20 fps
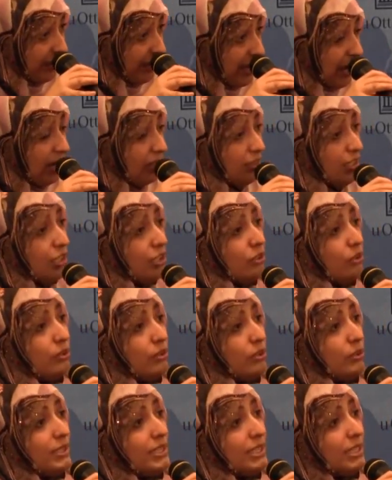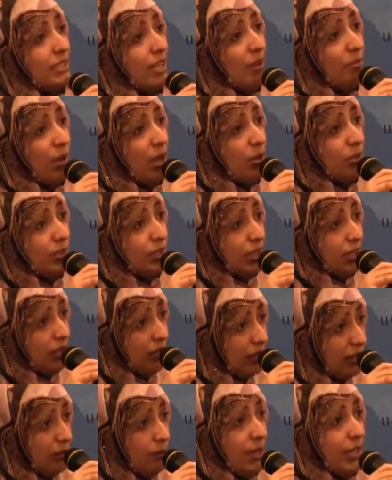Regarding your question about
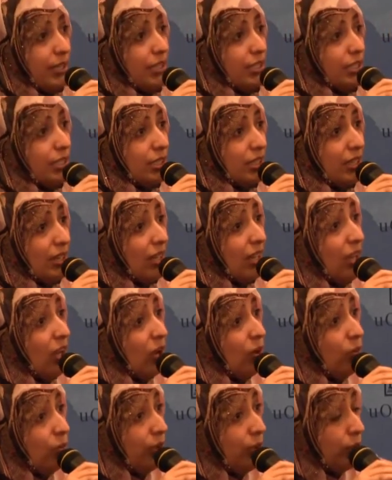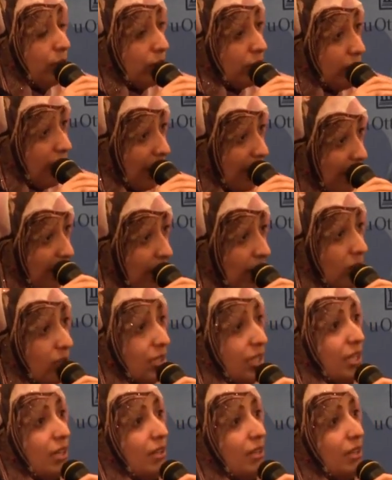early marriage, when we talk
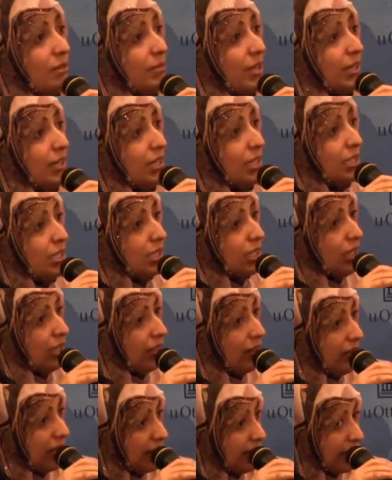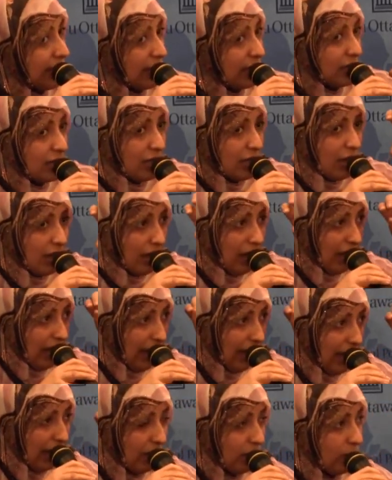about early marriage, this is
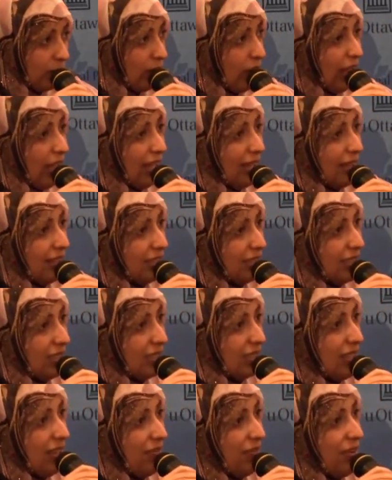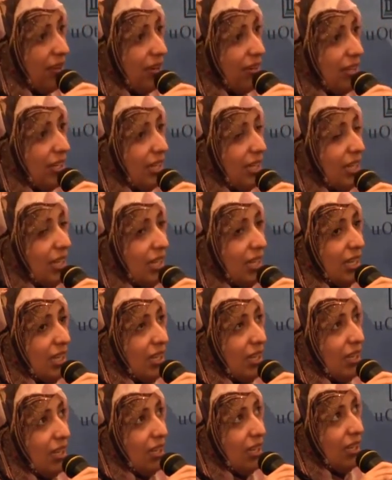a good, this is a very
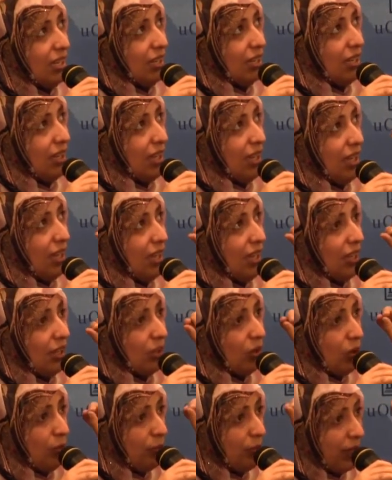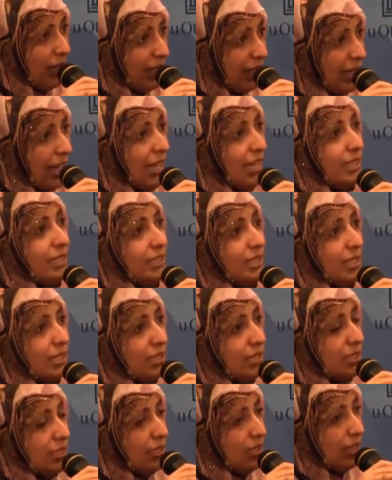
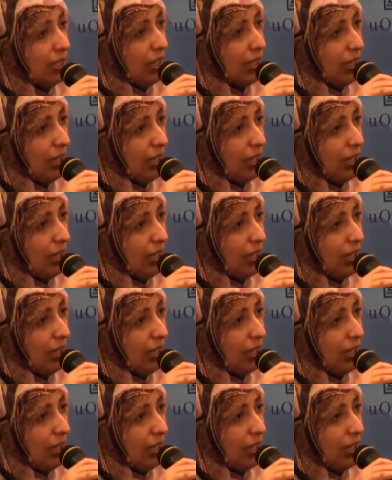complicated